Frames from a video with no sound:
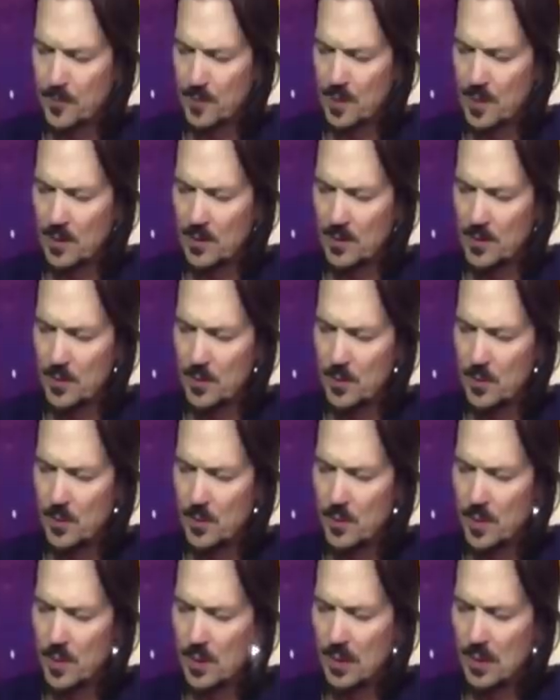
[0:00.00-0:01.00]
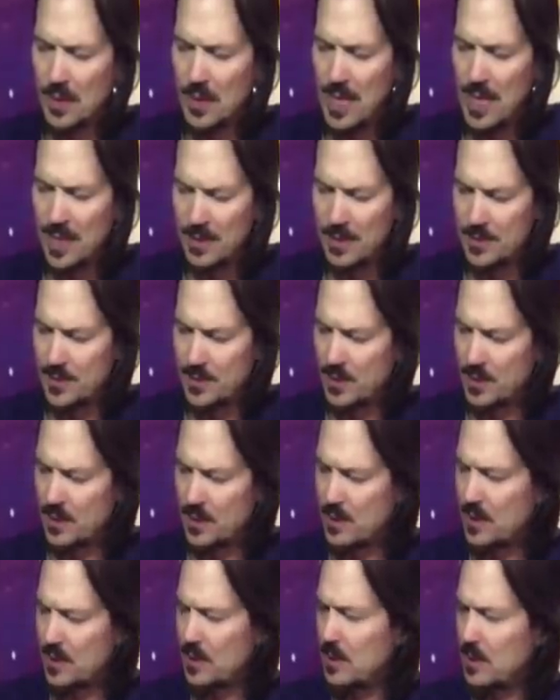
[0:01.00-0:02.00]
to the
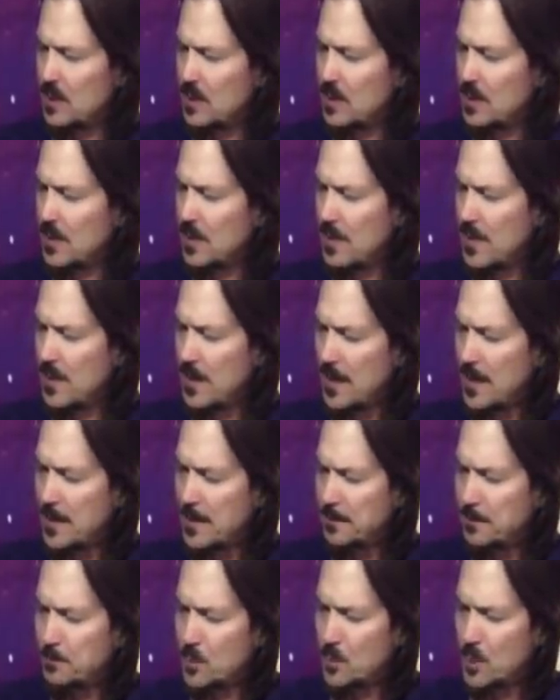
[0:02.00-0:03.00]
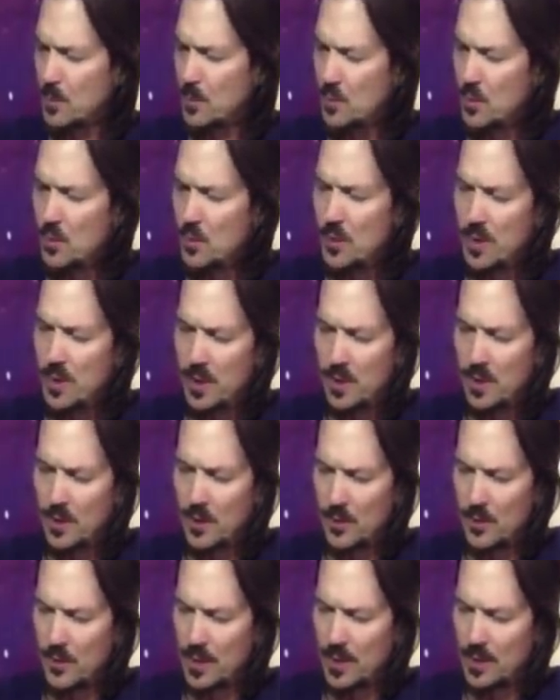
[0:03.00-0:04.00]
galactic community
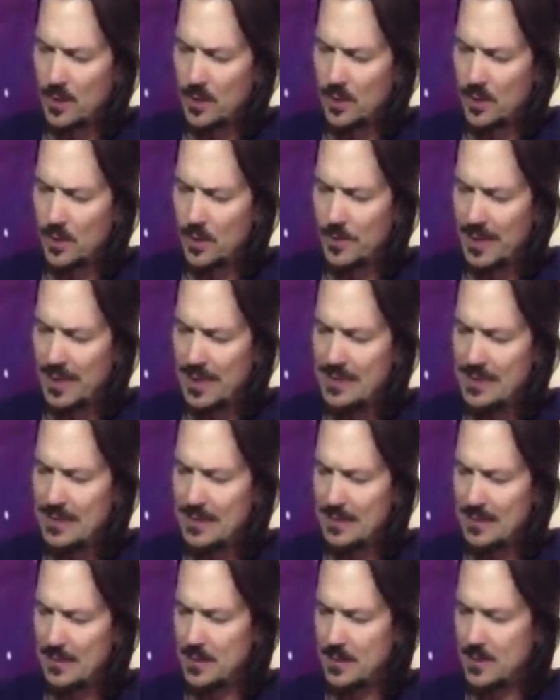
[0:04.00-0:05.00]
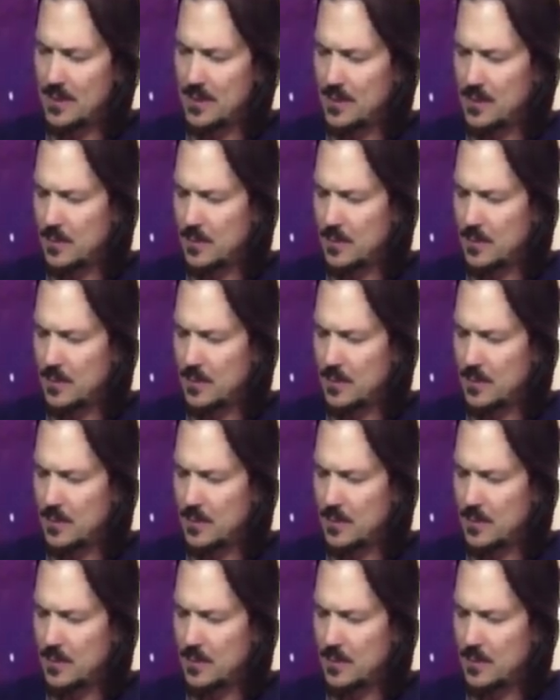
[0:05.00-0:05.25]
on a regular basis.